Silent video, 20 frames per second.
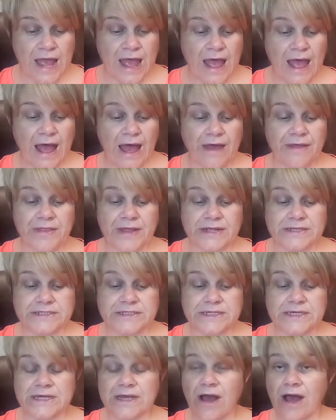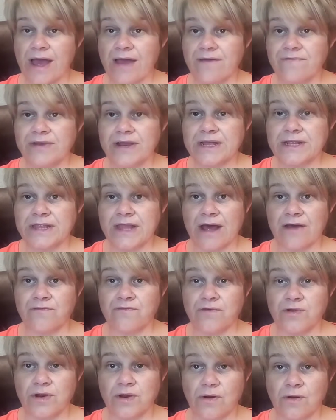And then tea. I haven't had that for a
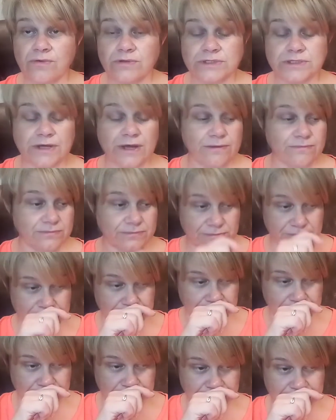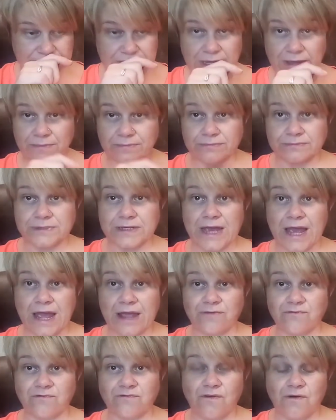long time. See, I'm
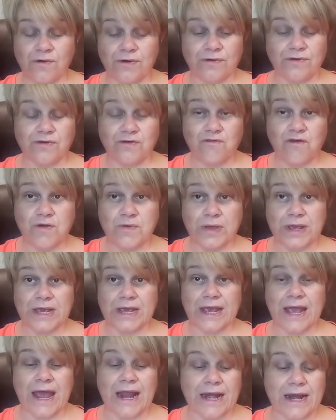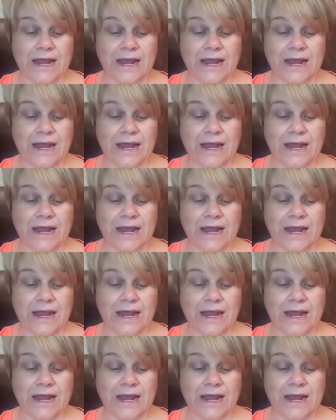getting croaky again